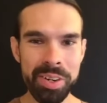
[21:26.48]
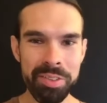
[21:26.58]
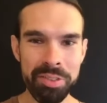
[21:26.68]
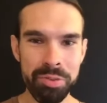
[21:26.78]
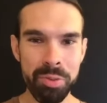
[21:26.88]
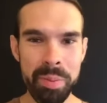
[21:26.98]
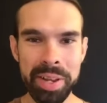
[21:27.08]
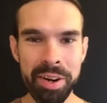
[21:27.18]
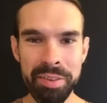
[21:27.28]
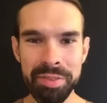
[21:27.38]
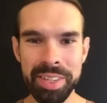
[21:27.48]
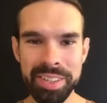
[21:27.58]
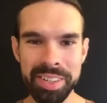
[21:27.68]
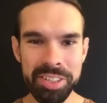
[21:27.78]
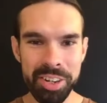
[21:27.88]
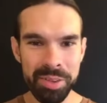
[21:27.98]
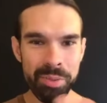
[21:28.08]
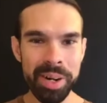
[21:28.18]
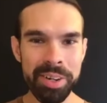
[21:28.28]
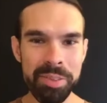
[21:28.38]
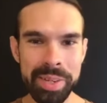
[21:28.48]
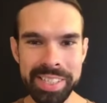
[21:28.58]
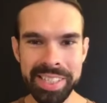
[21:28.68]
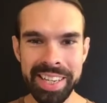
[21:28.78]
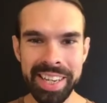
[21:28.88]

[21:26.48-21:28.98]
swimming off in these uncharted waters, basically.